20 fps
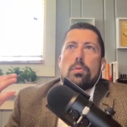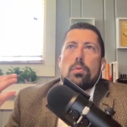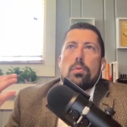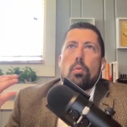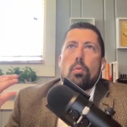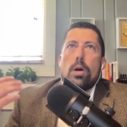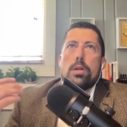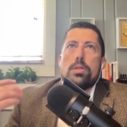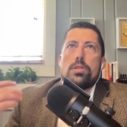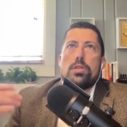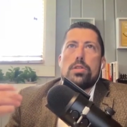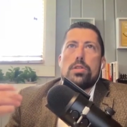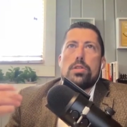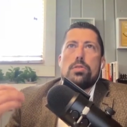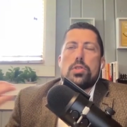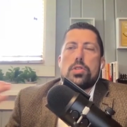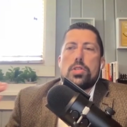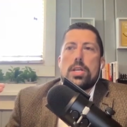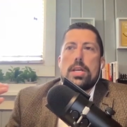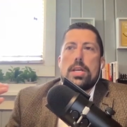what do
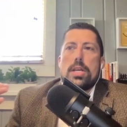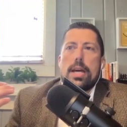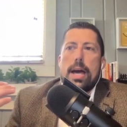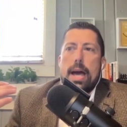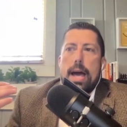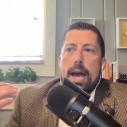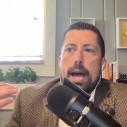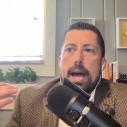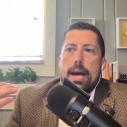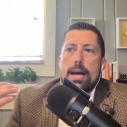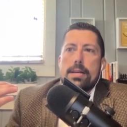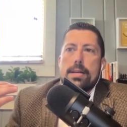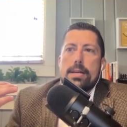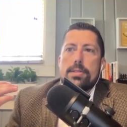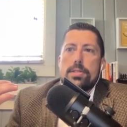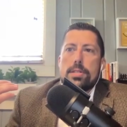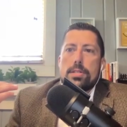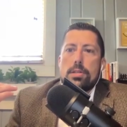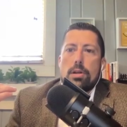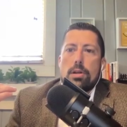you see
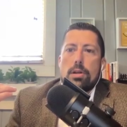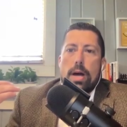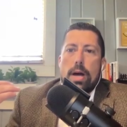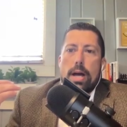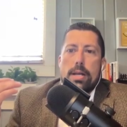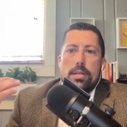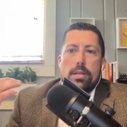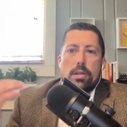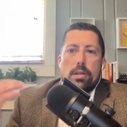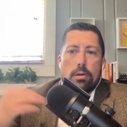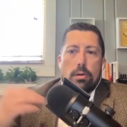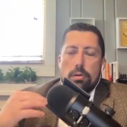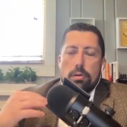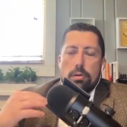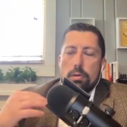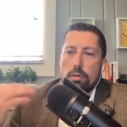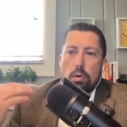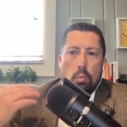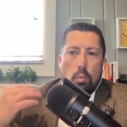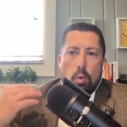as you know as, you know
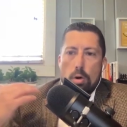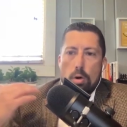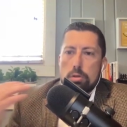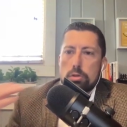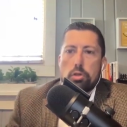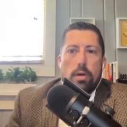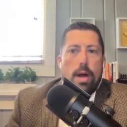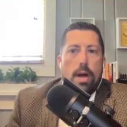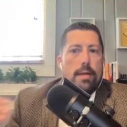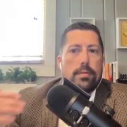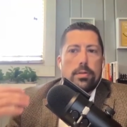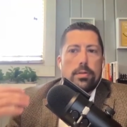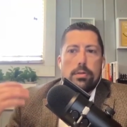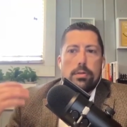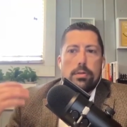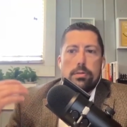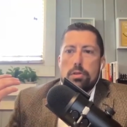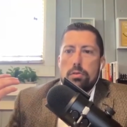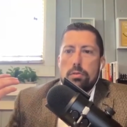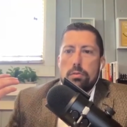you, your world
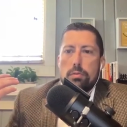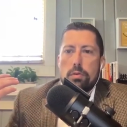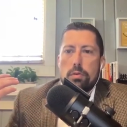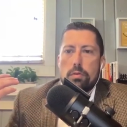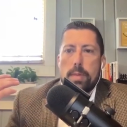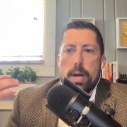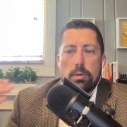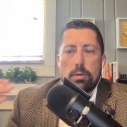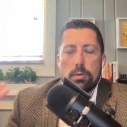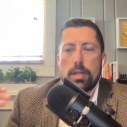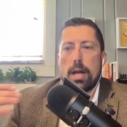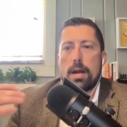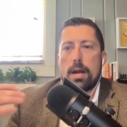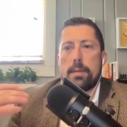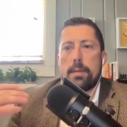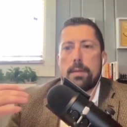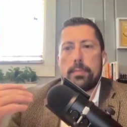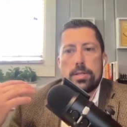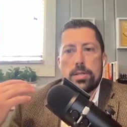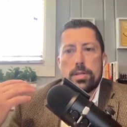traveled you you've been to a lot
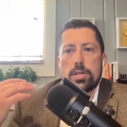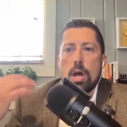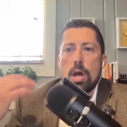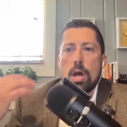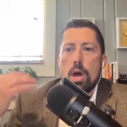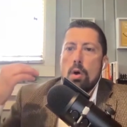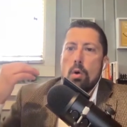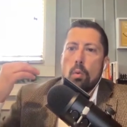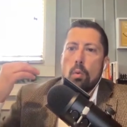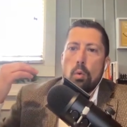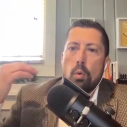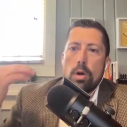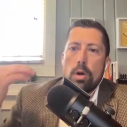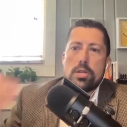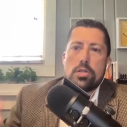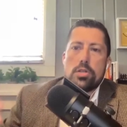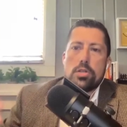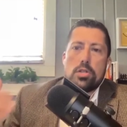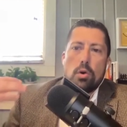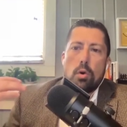of places what
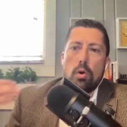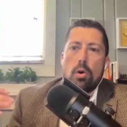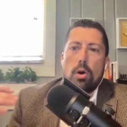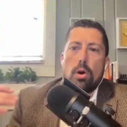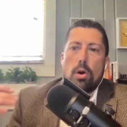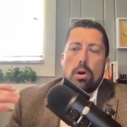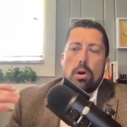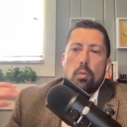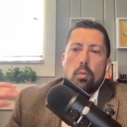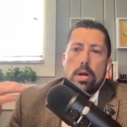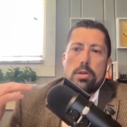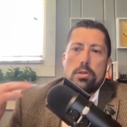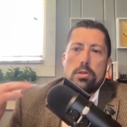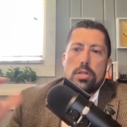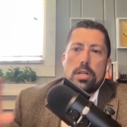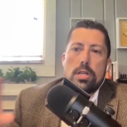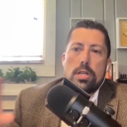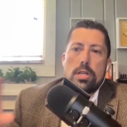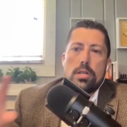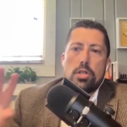is your where do you
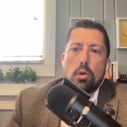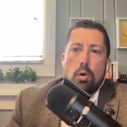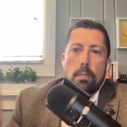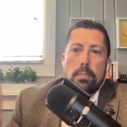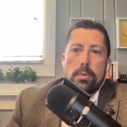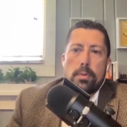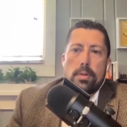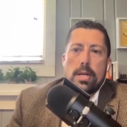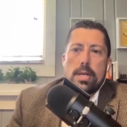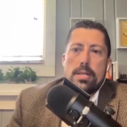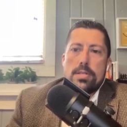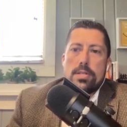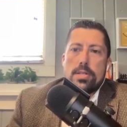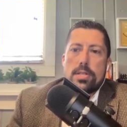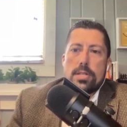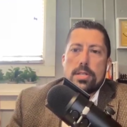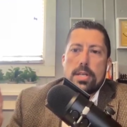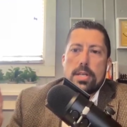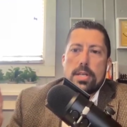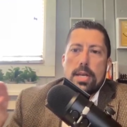see is your
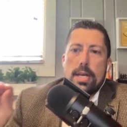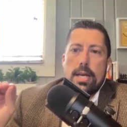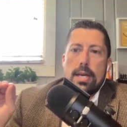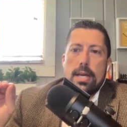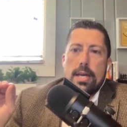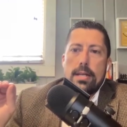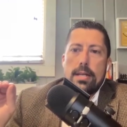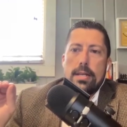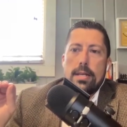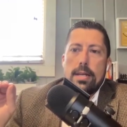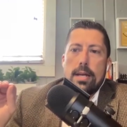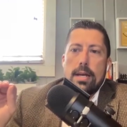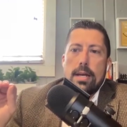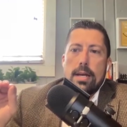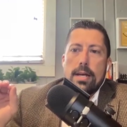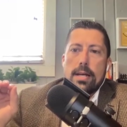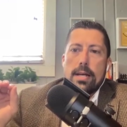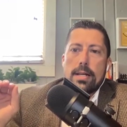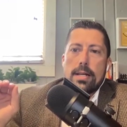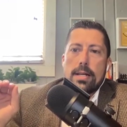place in
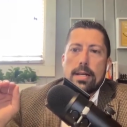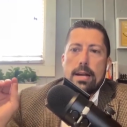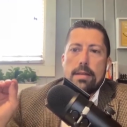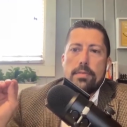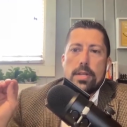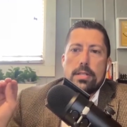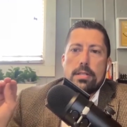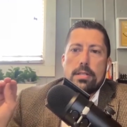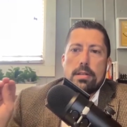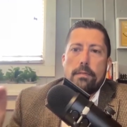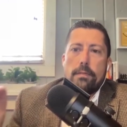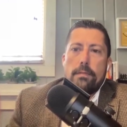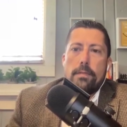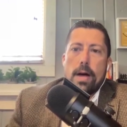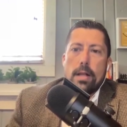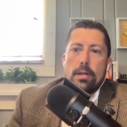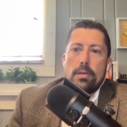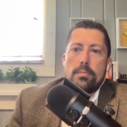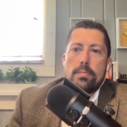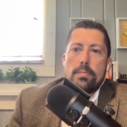kind of the
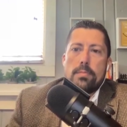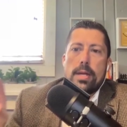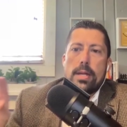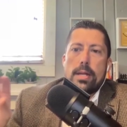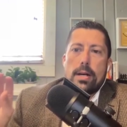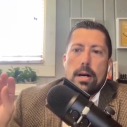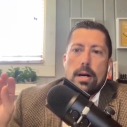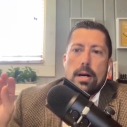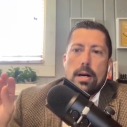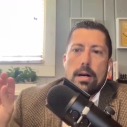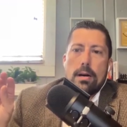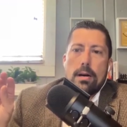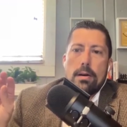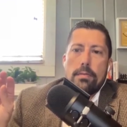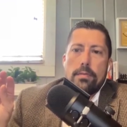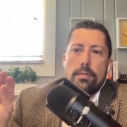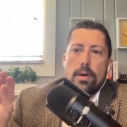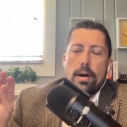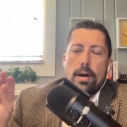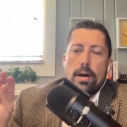development
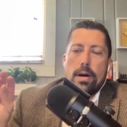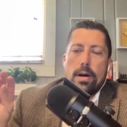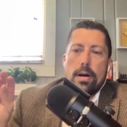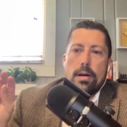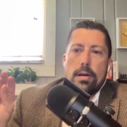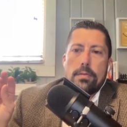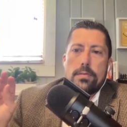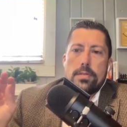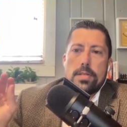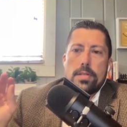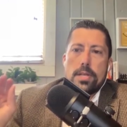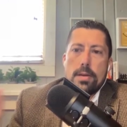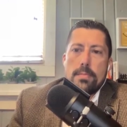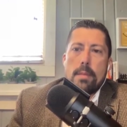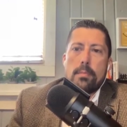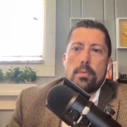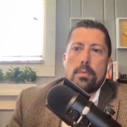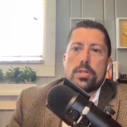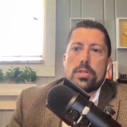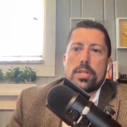of of team
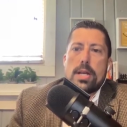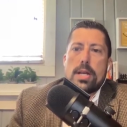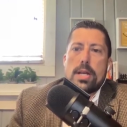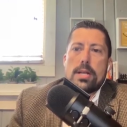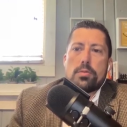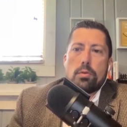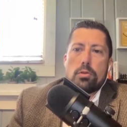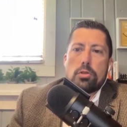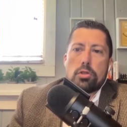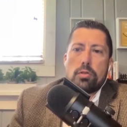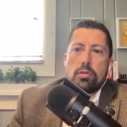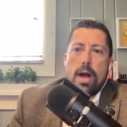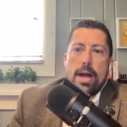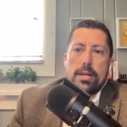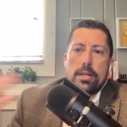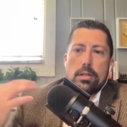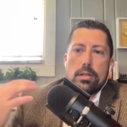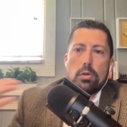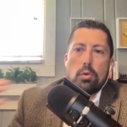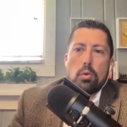members as we're
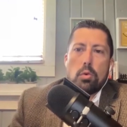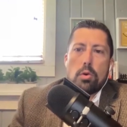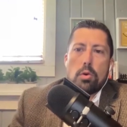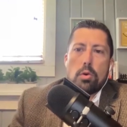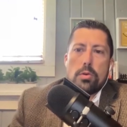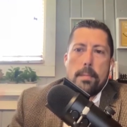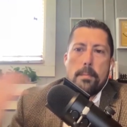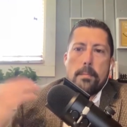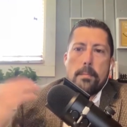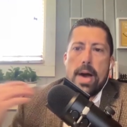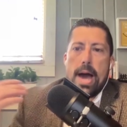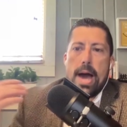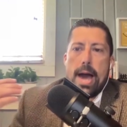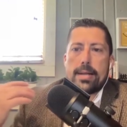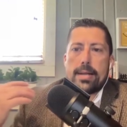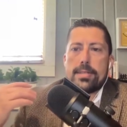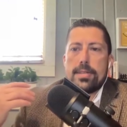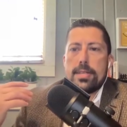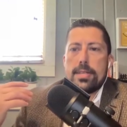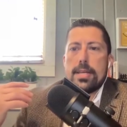trying to lure them
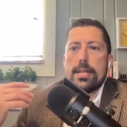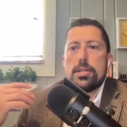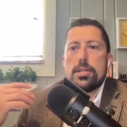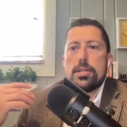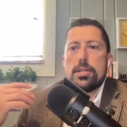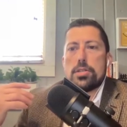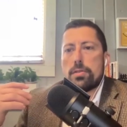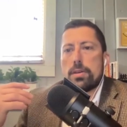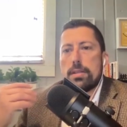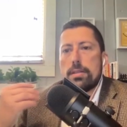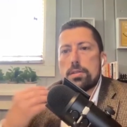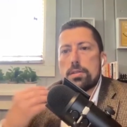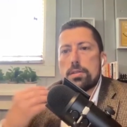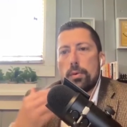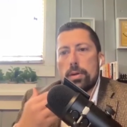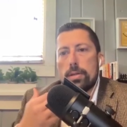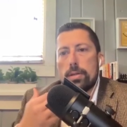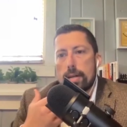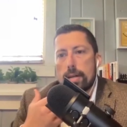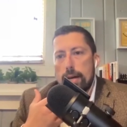back to the industry at this
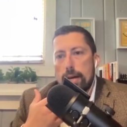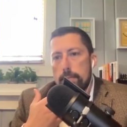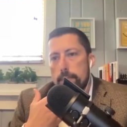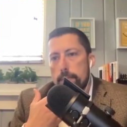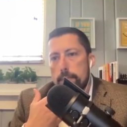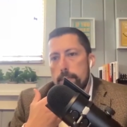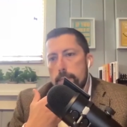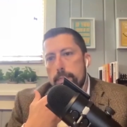point in time